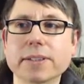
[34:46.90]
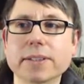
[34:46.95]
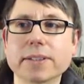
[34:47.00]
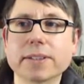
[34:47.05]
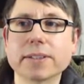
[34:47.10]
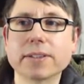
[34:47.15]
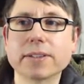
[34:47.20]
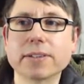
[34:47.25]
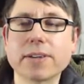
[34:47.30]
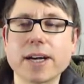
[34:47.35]

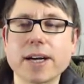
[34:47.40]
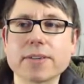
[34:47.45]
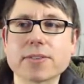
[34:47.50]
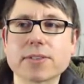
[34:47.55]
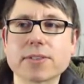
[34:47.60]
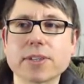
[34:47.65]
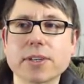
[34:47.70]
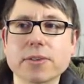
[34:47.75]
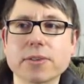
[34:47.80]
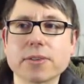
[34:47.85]
Right,
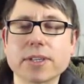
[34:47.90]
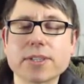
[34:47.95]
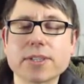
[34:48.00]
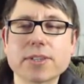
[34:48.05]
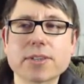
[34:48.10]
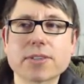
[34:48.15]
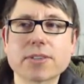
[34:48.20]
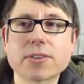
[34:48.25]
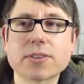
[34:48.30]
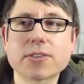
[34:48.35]
so this
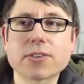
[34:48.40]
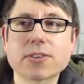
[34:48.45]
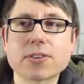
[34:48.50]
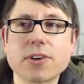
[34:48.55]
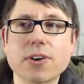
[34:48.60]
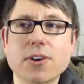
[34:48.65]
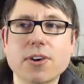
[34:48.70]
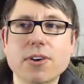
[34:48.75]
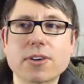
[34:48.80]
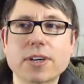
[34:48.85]
is a
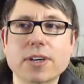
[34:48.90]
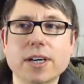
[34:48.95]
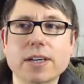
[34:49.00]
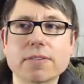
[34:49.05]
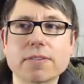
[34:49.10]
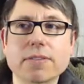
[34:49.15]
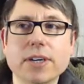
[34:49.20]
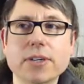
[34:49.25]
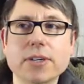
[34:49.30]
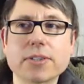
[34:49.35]
song I
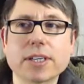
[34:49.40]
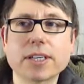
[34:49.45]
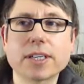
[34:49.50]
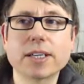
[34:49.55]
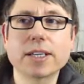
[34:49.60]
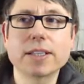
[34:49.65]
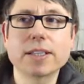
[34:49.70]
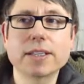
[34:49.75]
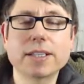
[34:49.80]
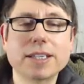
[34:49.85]
wrote
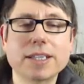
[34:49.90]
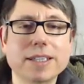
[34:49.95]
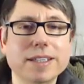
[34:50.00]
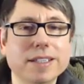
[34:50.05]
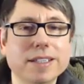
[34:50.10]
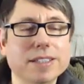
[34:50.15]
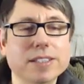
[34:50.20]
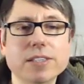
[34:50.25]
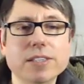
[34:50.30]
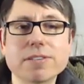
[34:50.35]
in the
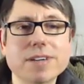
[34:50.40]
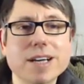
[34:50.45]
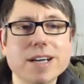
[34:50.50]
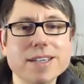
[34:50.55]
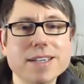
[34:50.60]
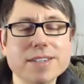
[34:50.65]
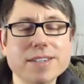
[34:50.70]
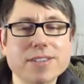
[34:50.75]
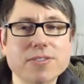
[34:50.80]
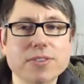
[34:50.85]

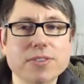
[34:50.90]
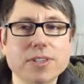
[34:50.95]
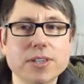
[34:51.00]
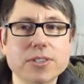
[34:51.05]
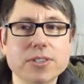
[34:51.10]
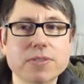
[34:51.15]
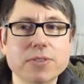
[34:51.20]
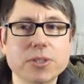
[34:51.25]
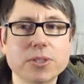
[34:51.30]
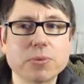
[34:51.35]
US. For those
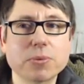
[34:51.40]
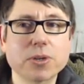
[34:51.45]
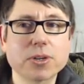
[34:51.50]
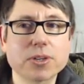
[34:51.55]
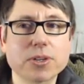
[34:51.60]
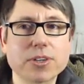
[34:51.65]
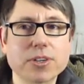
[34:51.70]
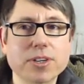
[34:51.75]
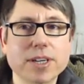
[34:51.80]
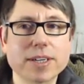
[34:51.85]
of you
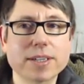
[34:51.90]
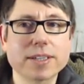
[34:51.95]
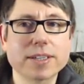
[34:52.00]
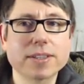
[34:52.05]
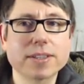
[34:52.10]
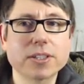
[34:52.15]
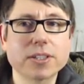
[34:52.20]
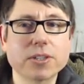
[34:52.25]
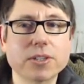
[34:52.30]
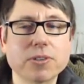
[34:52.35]
watching in
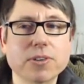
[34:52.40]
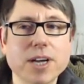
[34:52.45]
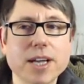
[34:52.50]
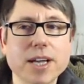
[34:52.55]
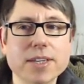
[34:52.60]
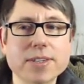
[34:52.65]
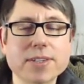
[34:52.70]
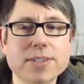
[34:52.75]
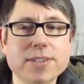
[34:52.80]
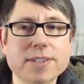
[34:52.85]
the
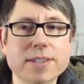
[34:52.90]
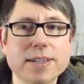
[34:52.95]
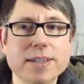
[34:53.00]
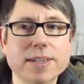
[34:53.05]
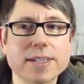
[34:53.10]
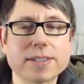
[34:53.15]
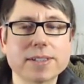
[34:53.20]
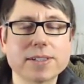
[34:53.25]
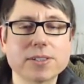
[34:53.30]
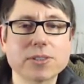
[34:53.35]
US,
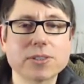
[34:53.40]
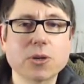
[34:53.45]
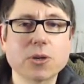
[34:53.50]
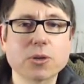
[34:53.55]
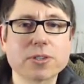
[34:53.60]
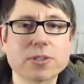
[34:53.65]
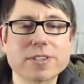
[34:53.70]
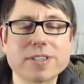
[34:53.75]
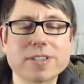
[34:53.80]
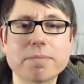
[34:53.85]
it's
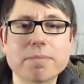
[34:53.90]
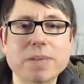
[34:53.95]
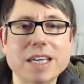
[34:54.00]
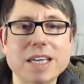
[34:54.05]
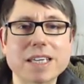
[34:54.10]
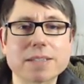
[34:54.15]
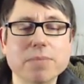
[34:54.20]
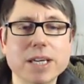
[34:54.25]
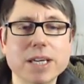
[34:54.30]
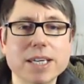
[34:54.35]
called She
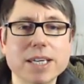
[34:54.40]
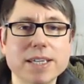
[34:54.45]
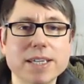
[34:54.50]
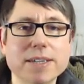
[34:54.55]
Picked Me.